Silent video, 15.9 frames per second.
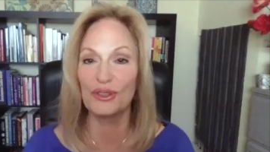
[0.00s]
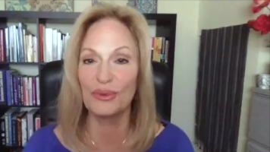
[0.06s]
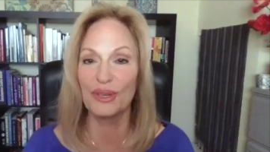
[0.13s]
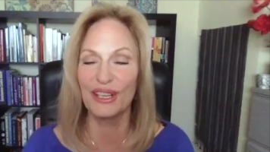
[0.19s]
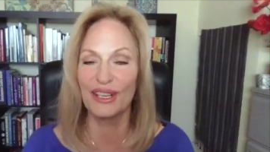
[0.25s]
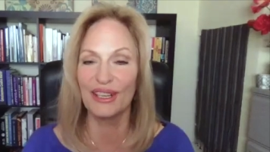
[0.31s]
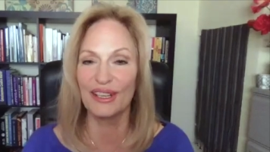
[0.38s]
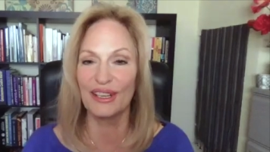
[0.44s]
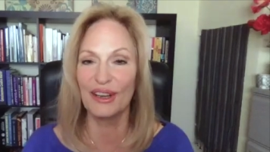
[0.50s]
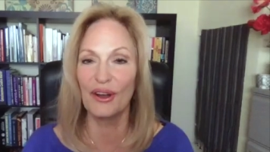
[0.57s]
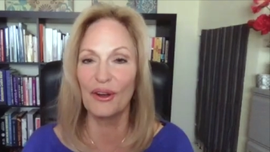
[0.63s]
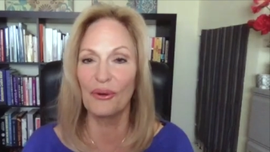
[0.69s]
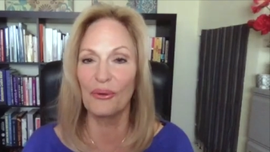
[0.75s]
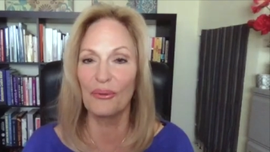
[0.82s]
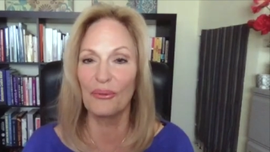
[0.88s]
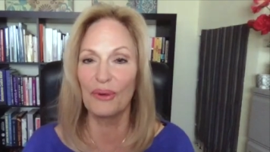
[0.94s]
we didn't
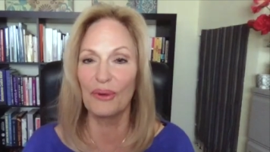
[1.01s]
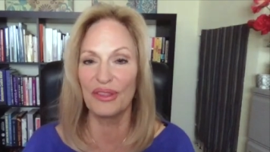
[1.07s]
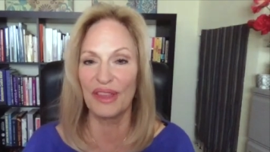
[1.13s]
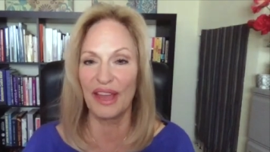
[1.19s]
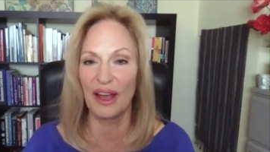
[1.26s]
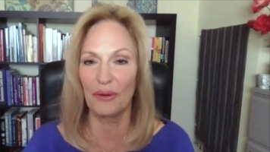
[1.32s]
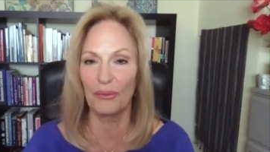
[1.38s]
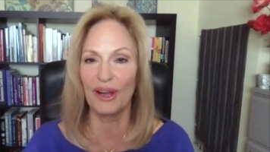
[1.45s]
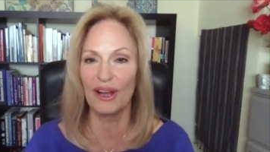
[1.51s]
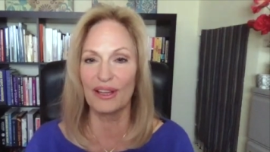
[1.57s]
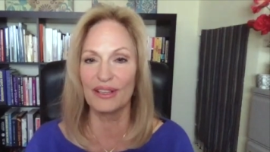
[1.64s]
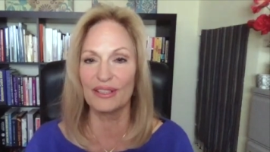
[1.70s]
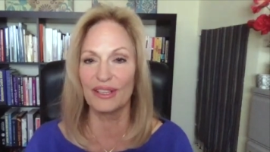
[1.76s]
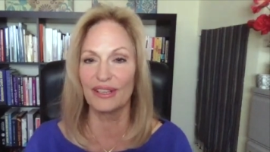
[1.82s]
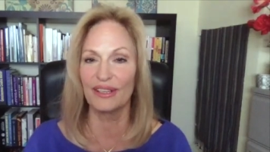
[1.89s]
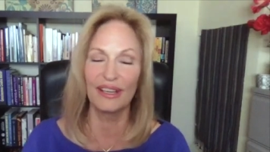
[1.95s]
know what that
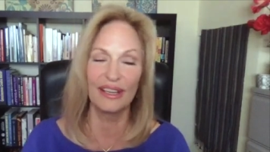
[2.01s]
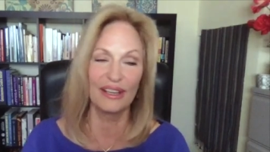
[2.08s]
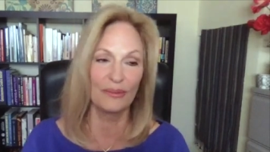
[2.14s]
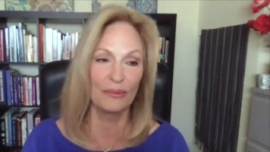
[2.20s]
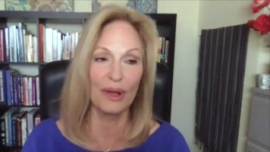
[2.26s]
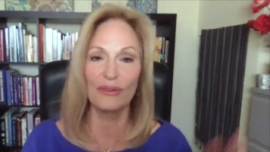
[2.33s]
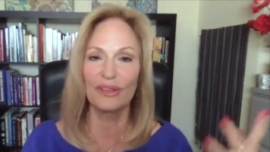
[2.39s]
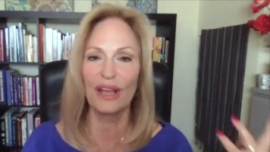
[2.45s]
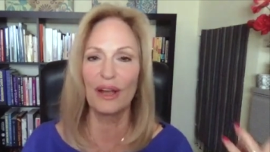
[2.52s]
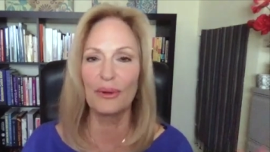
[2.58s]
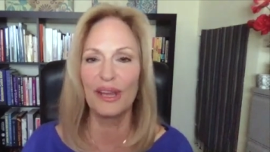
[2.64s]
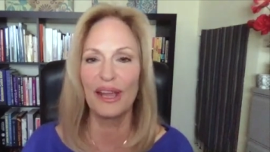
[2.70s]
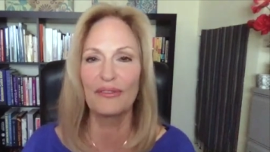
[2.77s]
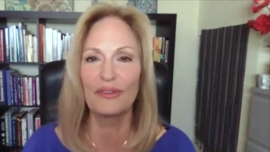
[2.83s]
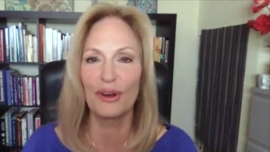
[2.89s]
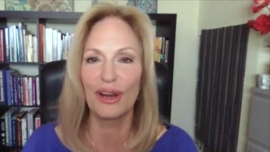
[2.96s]
was, and well, now we
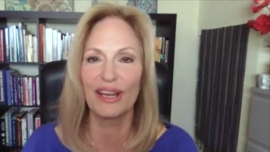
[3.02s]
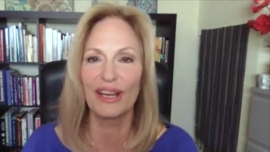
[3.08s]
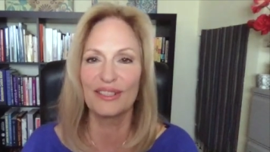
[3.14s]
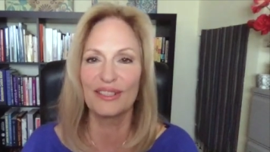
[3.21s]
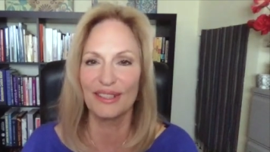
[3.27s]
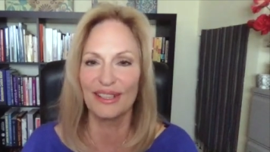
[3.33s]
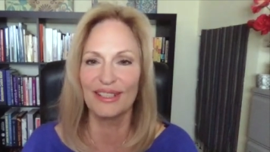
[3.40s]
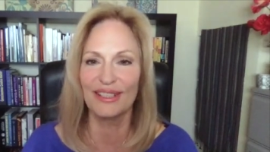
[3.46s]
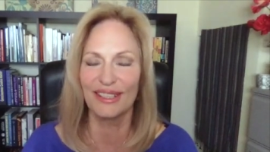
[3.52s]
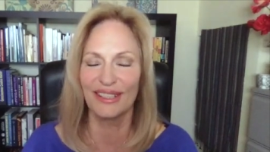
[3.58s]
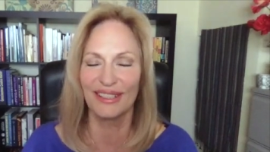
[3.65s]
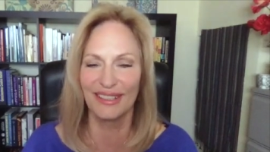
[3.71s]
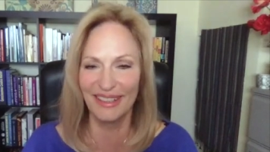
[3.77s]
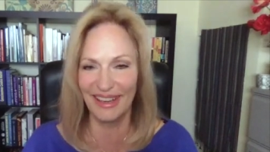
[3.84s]
have Craigslist and